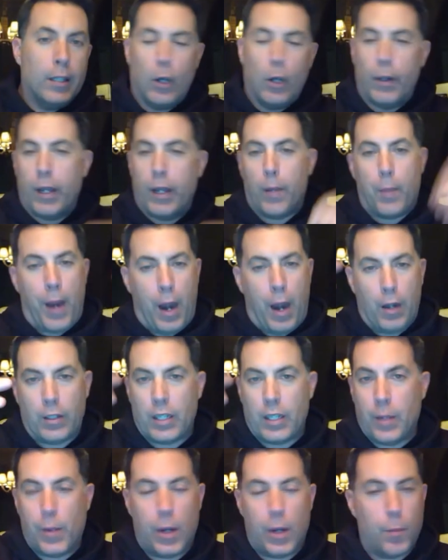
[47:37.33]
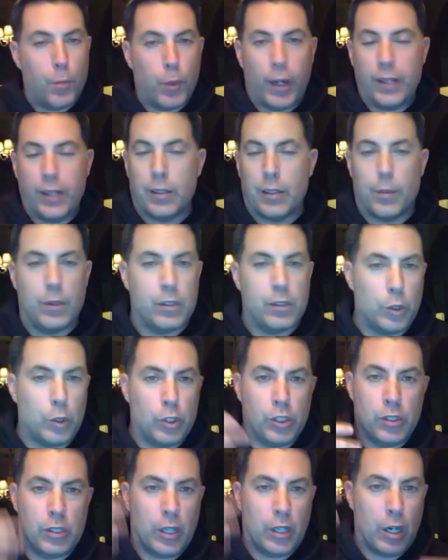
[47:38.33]
you know, get a parent to come in and bring something.
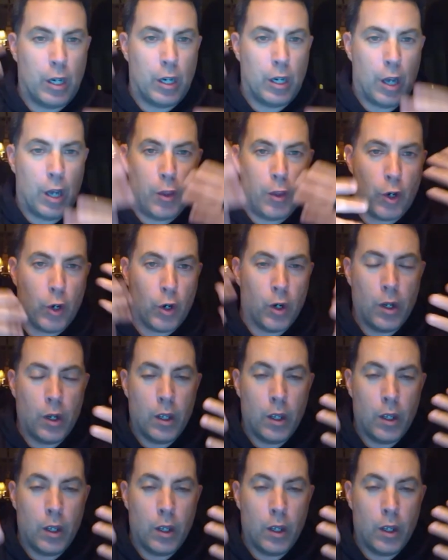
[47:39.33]
So it's just another,